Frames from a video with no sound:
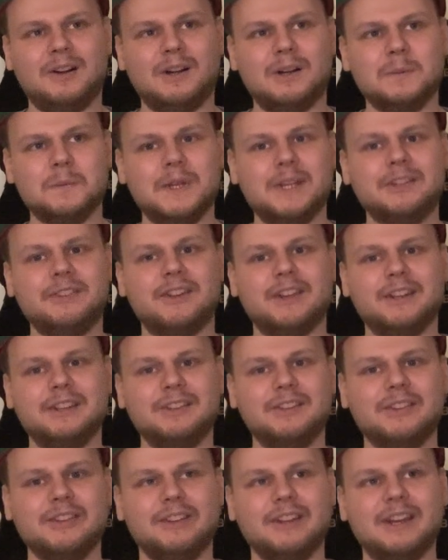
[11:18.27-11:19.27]
we had the
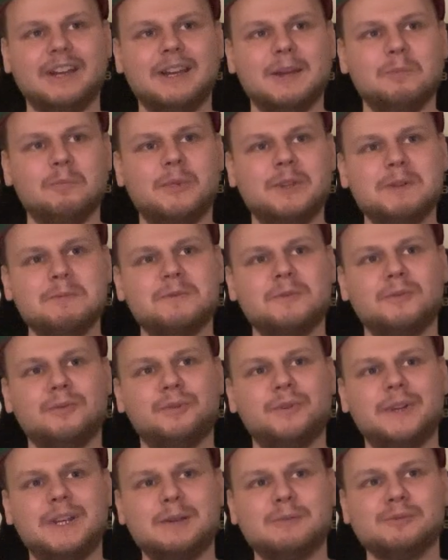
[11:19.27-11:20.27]
internet and people
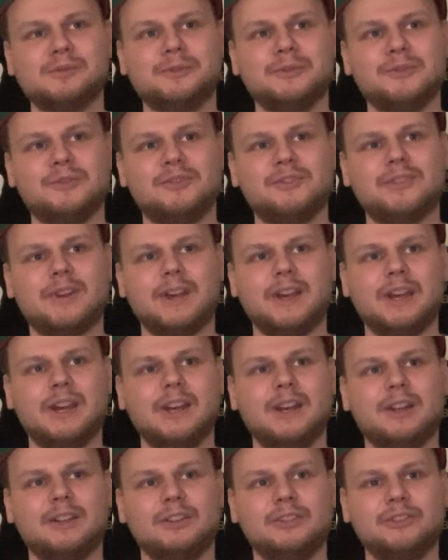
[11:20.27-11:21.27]
were able to
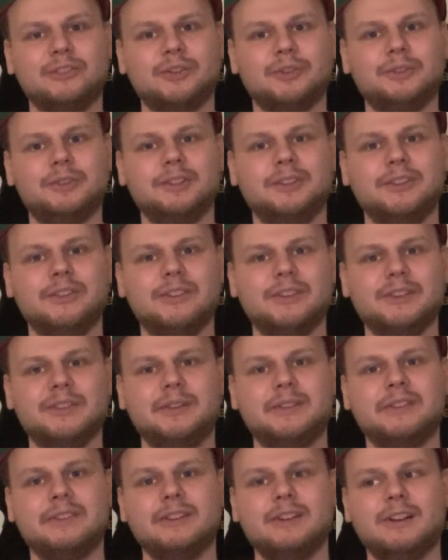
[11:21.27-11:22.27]
share
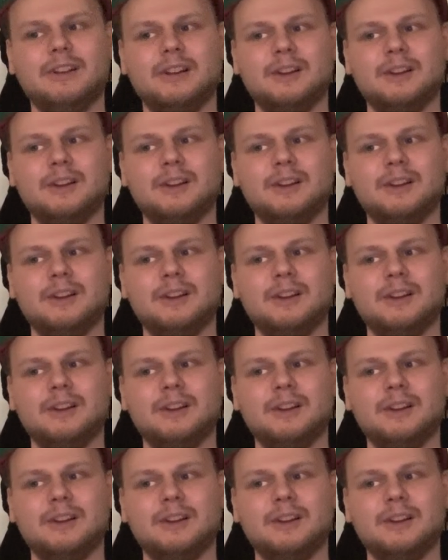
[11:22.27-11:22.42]
torrented